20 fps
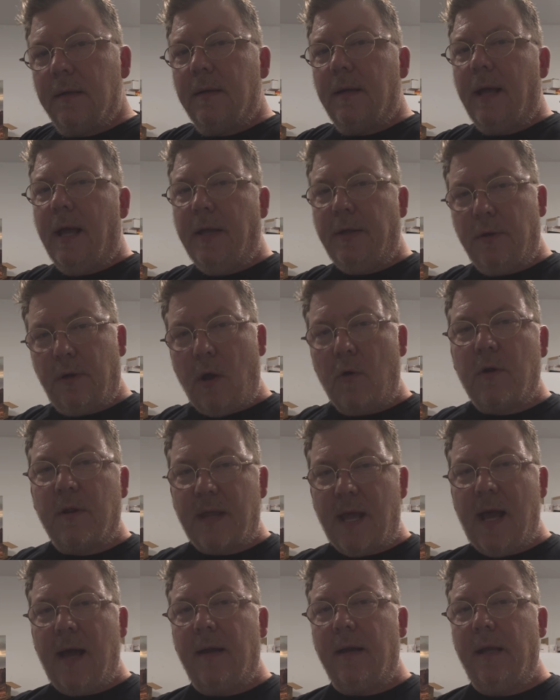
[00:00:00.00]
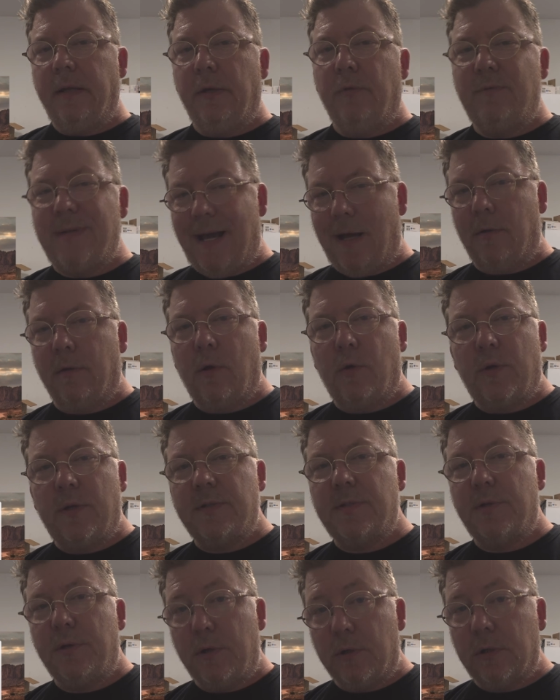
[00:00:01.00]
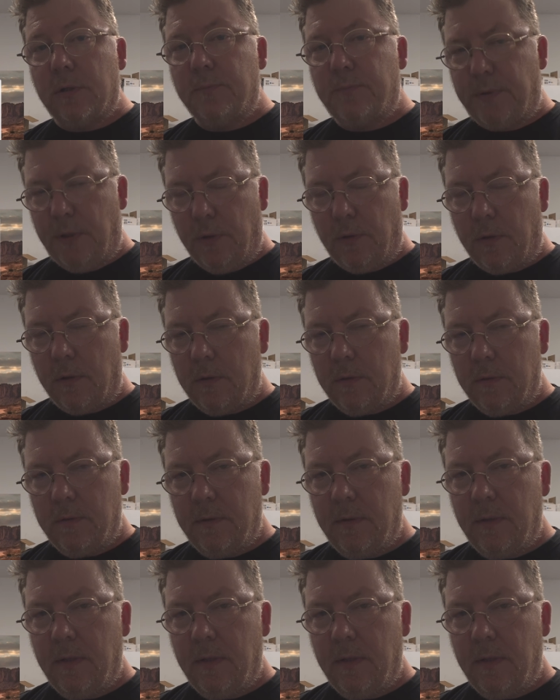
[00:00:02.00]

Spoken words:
And you go to that and you download it to your computer.